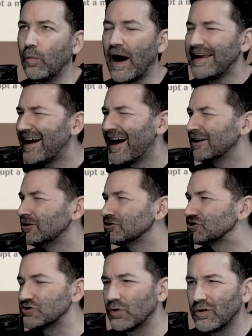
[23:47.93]
White Iron
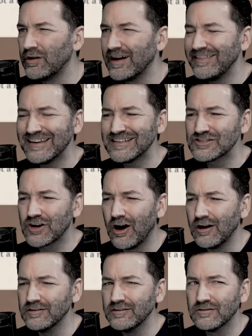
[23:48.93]
Sword, I think it's
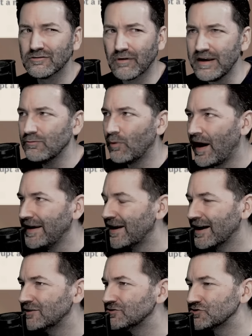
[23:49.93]
called. Great White
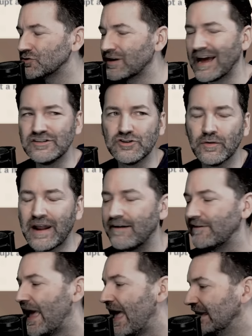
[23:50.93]
Iron Sword. I don't
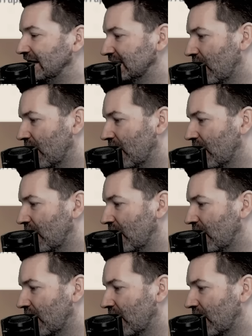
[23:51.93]
have any